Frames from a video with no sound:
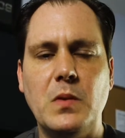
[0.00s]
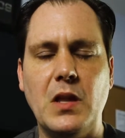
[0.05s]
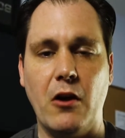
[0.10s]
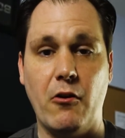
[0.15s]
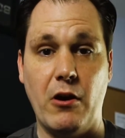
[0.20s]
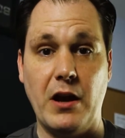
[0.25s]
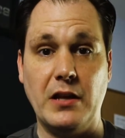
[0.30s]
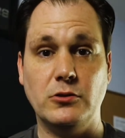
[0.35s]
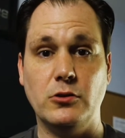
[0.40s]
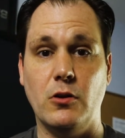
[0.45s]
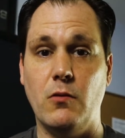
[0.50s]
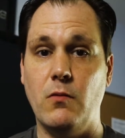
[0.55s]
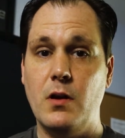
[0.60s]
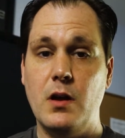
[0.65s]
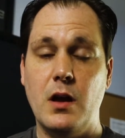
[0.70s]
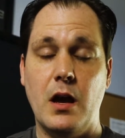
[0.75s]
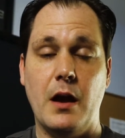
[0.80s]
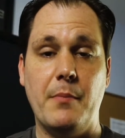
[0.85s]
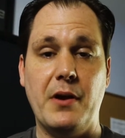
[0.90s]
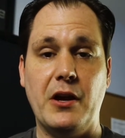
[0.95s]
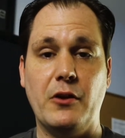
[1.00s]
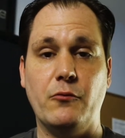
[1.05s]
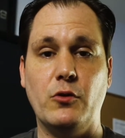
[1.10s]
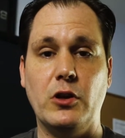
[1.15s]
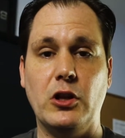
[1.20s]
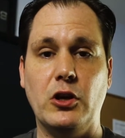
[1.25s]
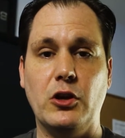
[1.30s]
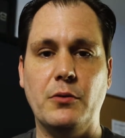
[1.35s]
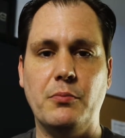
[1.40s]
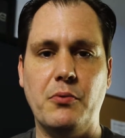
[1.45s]
Alright, so I'm making
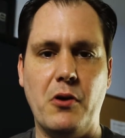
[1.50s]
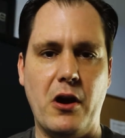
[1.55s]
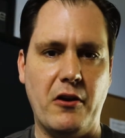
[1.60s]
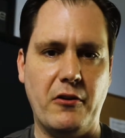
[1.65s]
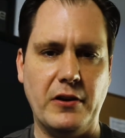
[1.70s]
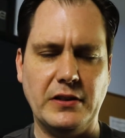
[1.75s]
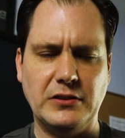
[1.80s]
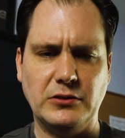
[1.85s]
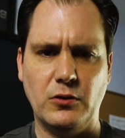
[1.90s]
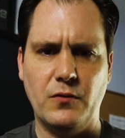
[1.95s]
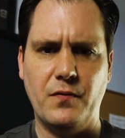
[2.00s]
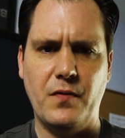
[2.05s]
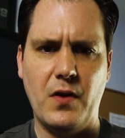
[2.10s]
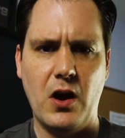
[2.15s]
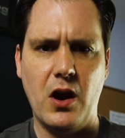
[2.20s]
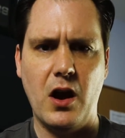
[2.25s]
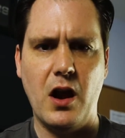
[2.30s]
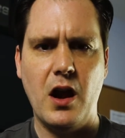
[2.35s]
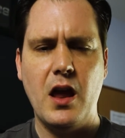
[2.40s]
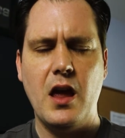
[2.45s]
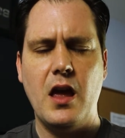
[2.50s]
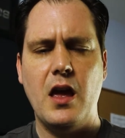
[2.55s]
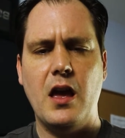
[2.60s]
really good progress so far.